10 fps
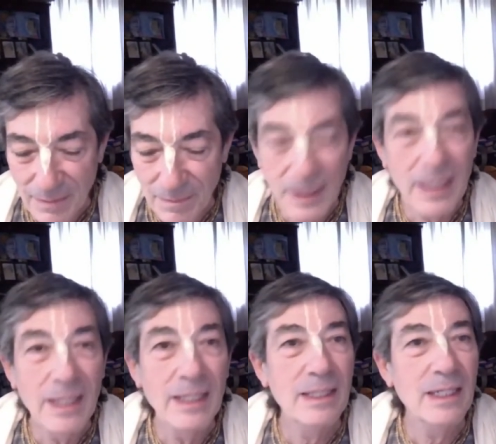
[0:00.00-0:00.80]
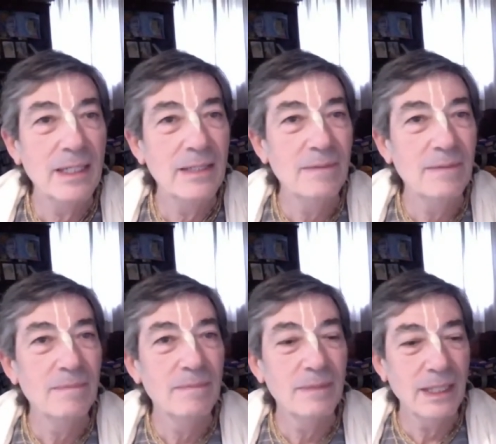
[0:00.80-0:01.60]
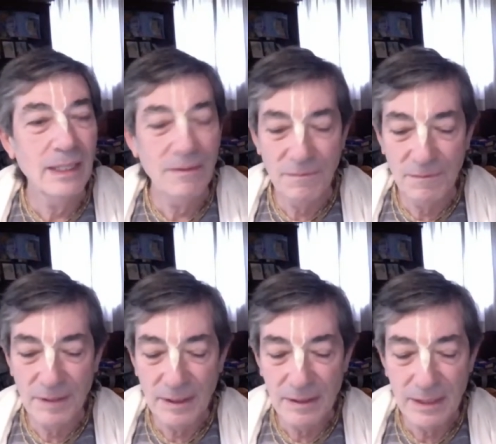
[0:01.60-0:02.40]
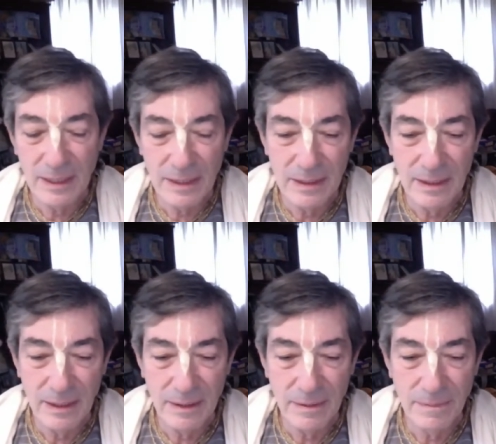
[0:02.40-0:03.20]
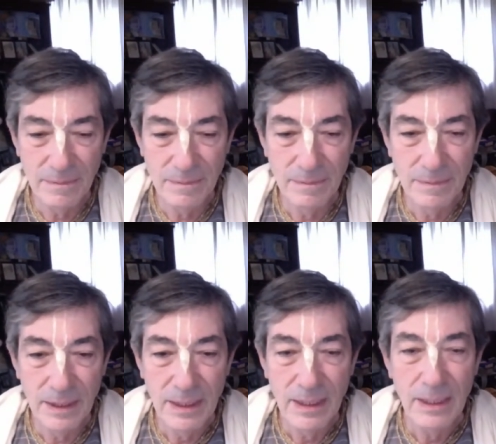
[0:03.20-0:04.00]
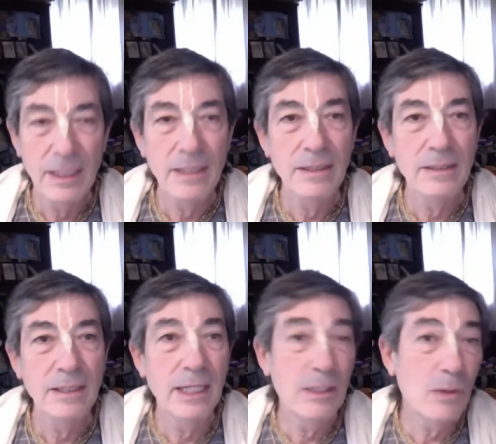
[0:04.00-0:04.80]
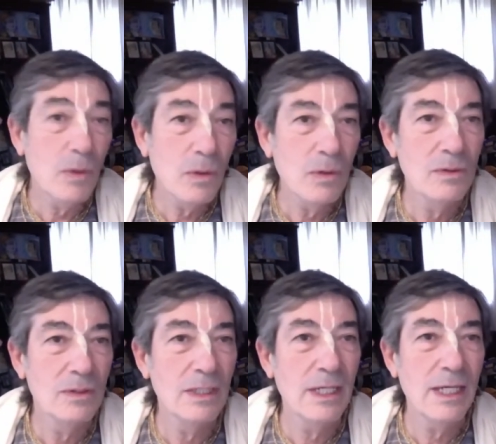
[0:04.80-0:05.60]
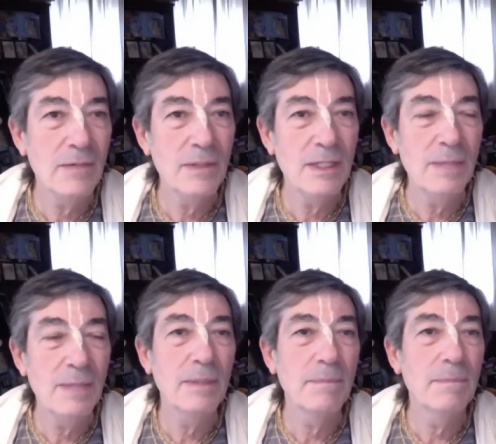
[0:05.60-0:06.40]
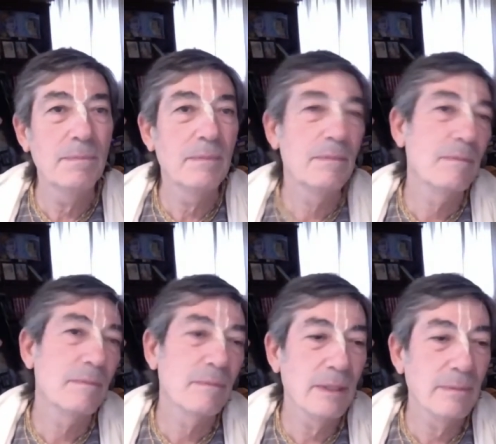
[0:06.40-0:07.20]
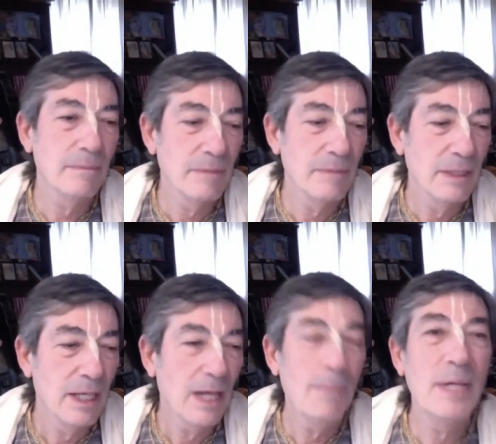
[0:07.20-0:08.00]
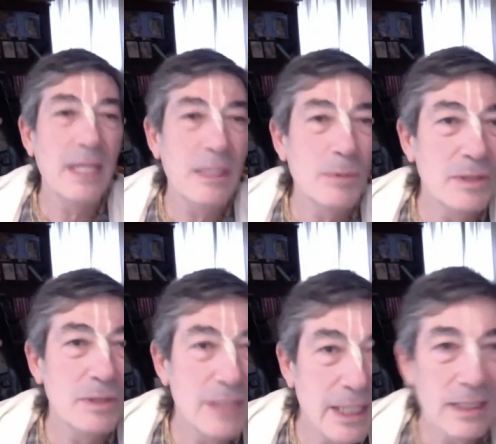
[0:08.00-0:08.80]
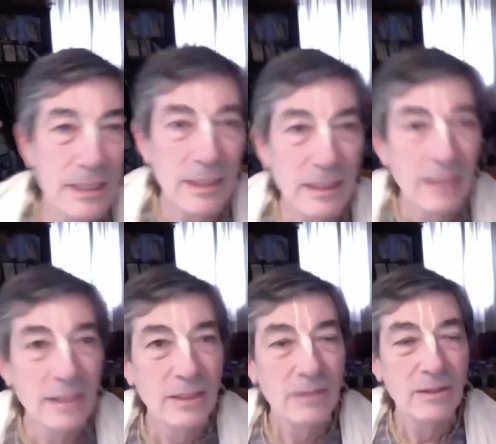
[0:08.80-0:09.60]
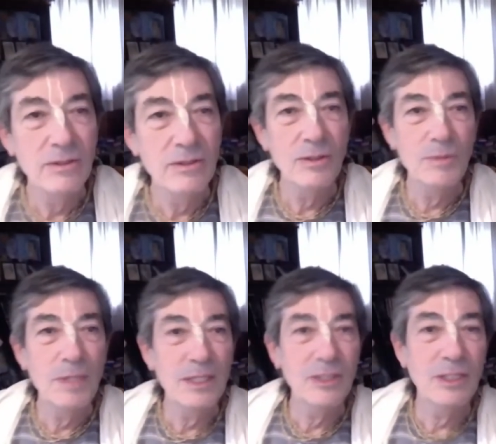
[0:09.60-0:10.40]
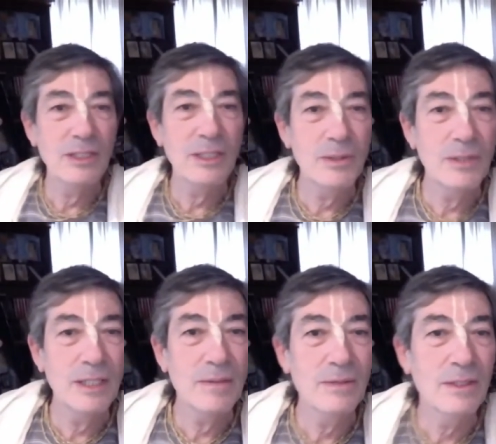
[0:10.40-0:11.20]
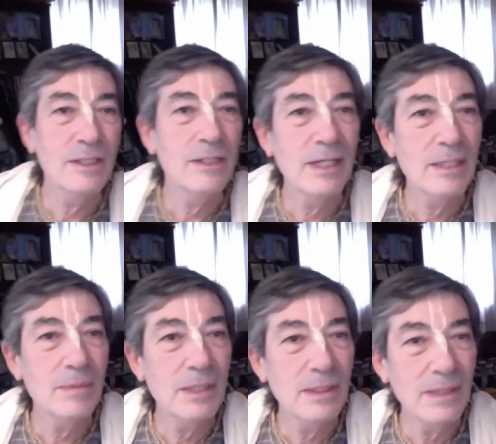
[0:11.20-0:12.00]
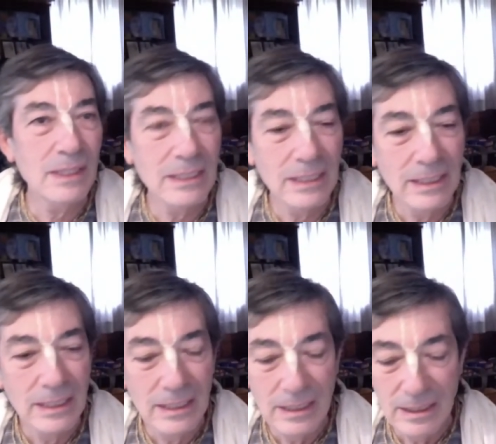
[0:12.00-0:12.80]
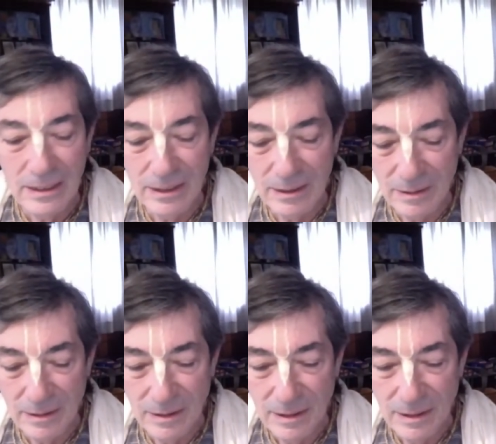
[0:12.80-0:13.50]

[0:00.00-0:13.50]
but uh, I I felt that um, I know that I have an, an, an unpayable debt to my Shiksha Gurudev Sri Narayan Maharaj. Uh,